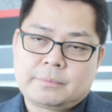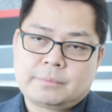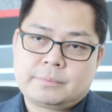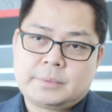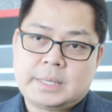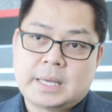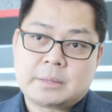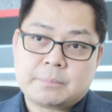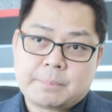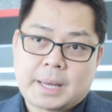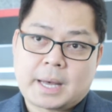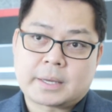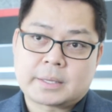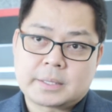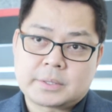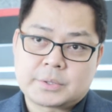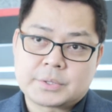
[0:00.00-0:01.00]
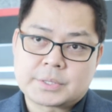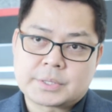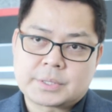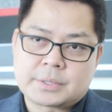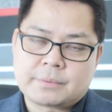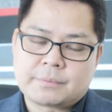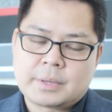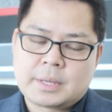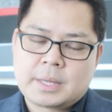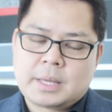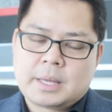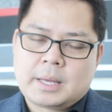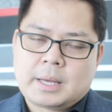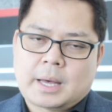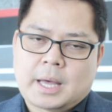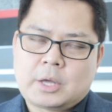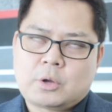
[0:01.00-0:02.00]
the unbanked and underserved.
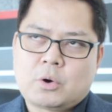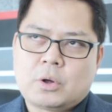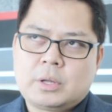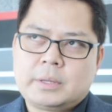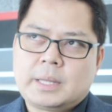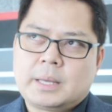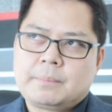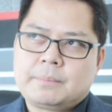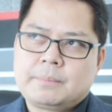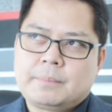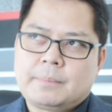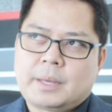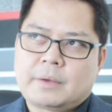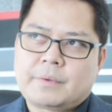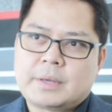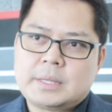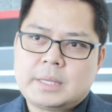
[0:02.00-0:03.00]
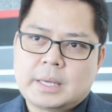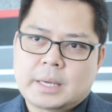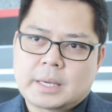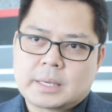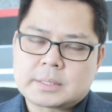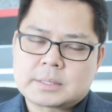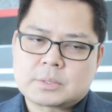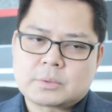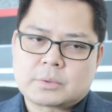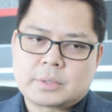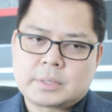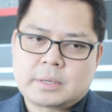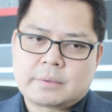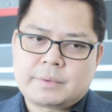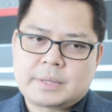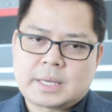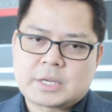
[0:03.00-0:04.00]
I call them FADS, or
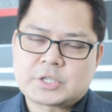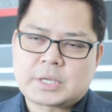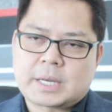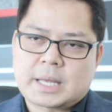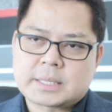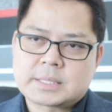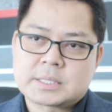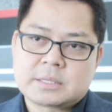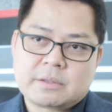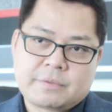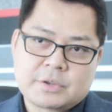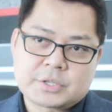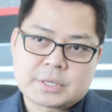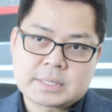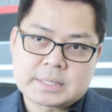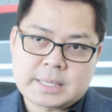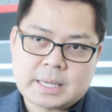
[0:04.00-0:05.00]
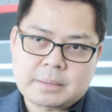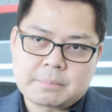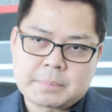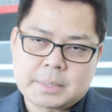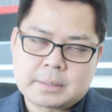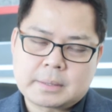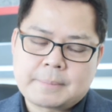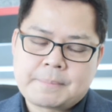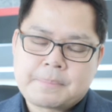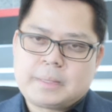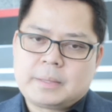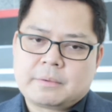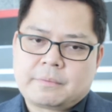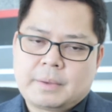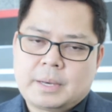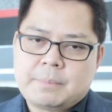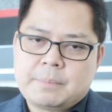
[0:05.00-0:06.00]
the Financial Access Deficient segment in
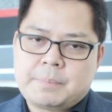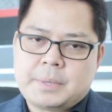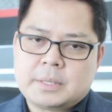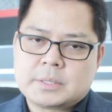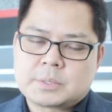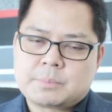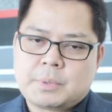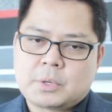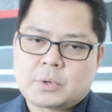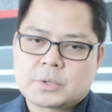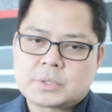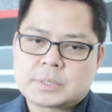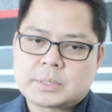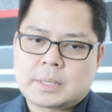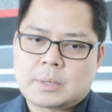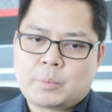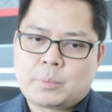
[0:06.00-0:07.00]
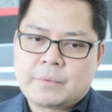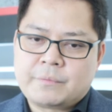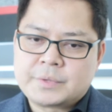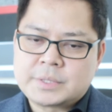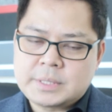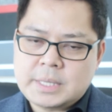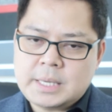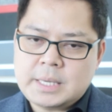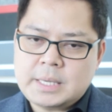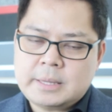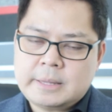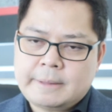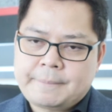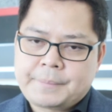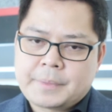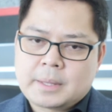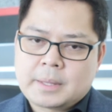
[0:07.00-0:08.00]
the Philippines, because we've
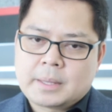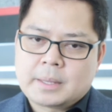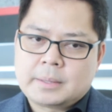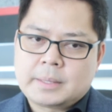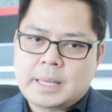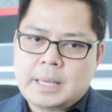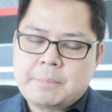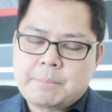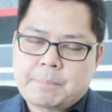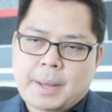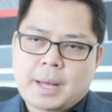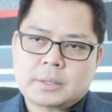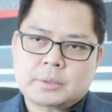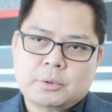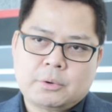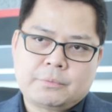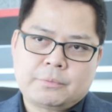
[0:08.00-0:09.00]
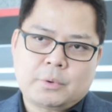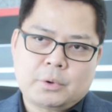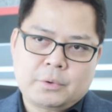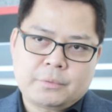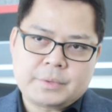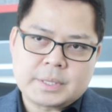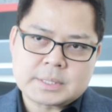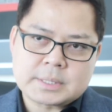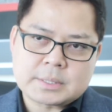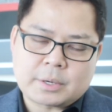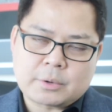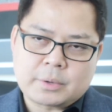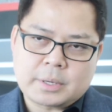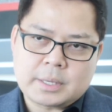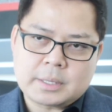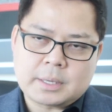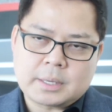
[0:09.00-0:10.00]
seen the impact of all of this
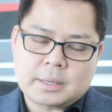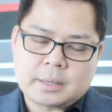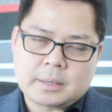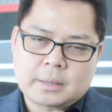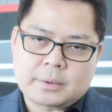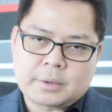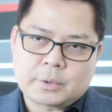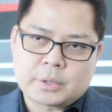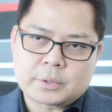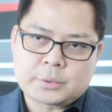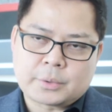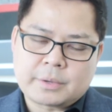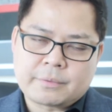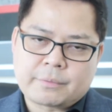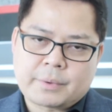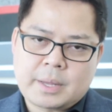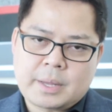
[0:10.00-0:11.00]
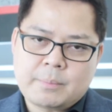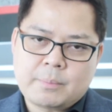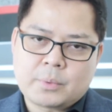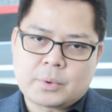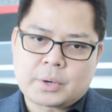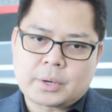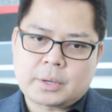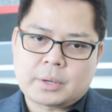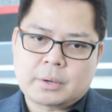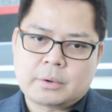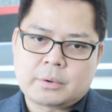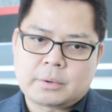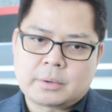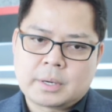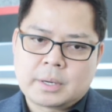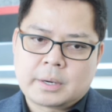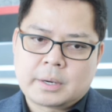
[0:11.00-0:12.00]
regulatory framework
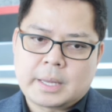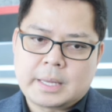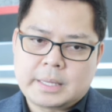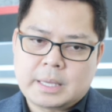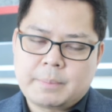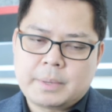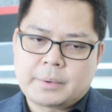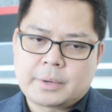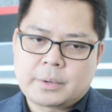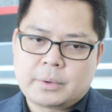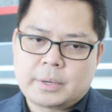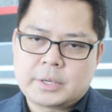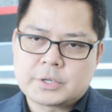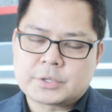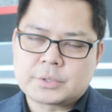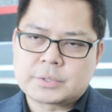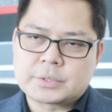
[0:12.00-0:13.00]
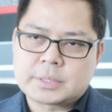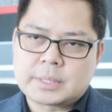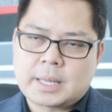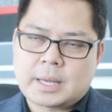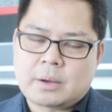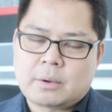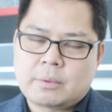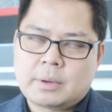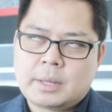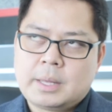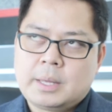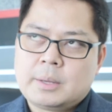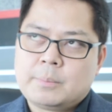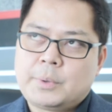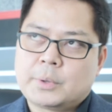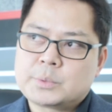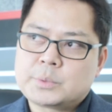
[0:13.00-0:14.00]
or enabling regulations now,
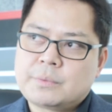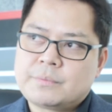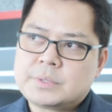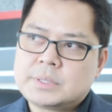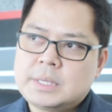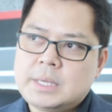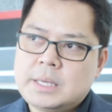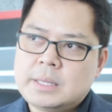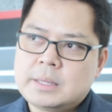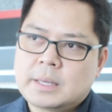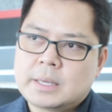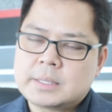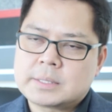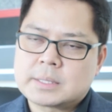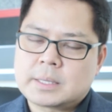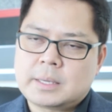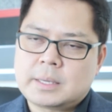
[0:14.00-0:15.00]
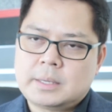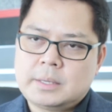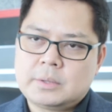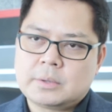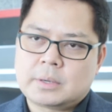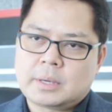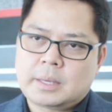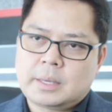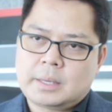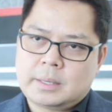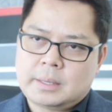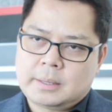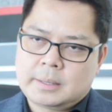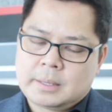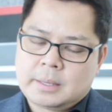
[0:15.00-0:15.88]
because we've seen a